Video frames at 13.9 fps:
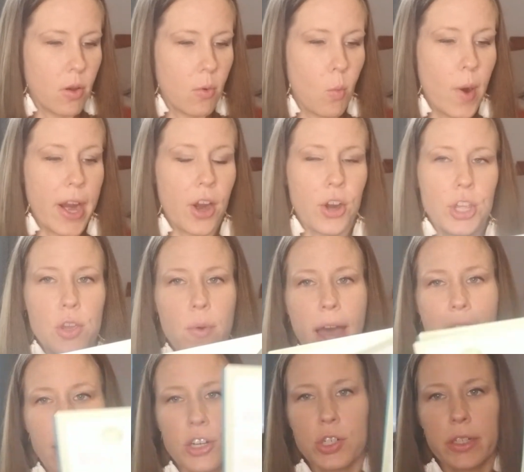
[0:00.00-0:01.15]
Where you
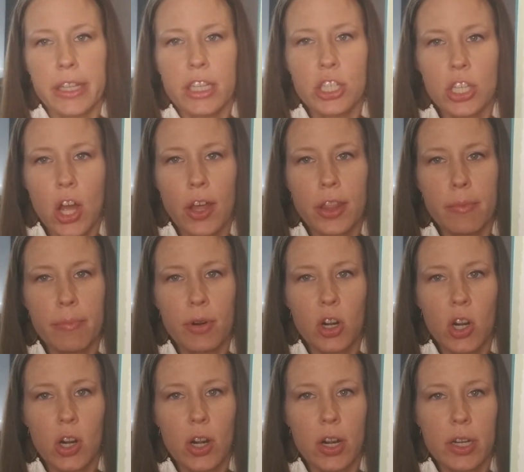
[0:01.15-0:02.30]
actually saw the
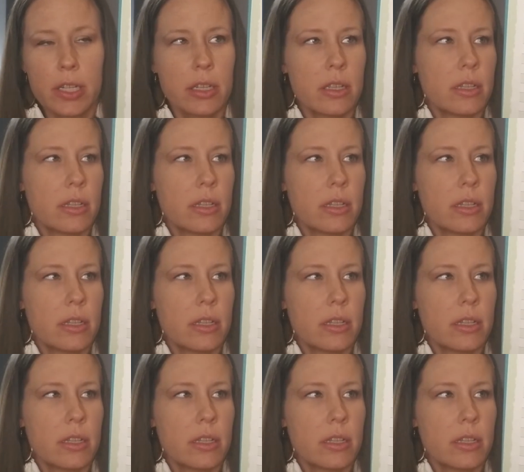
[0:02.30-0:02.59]
bird,